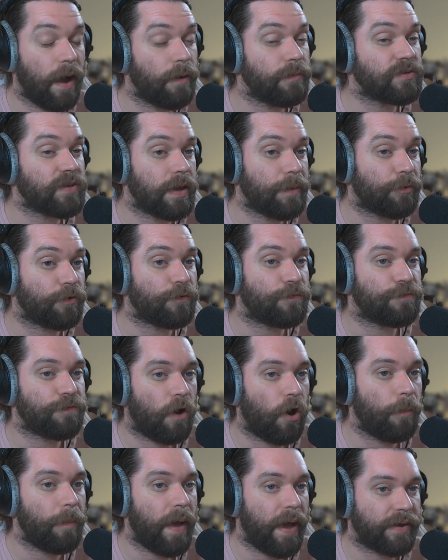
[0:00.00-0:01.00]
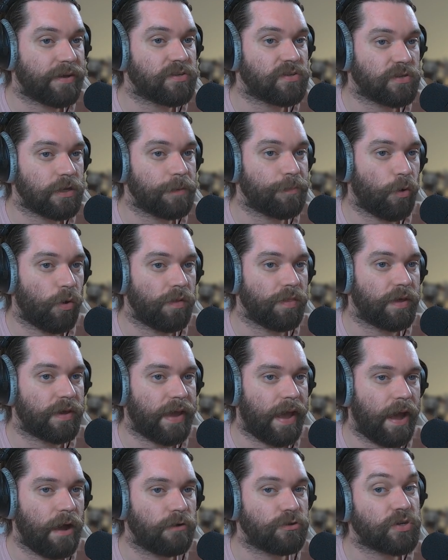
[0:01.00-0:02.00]
I was able to fall back asleep on the
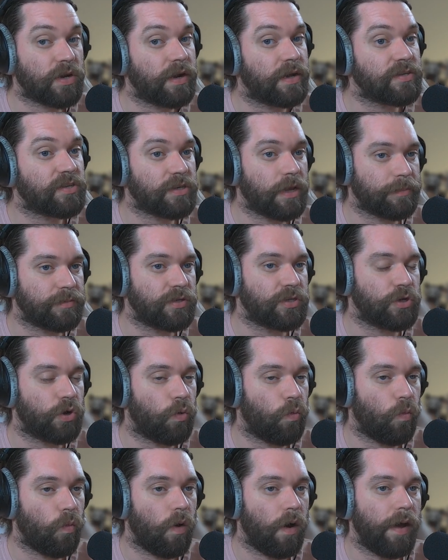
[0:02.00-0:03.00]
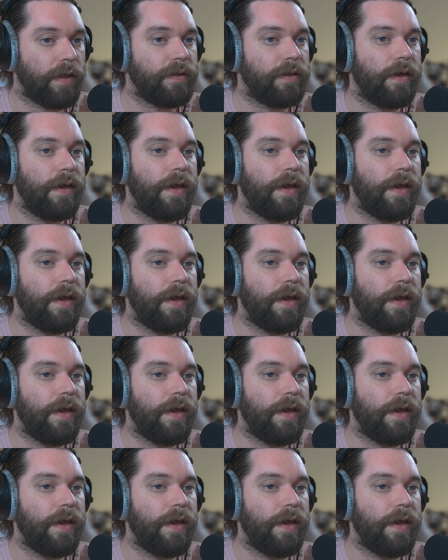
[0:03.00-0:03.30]
couch, and I slept until 1.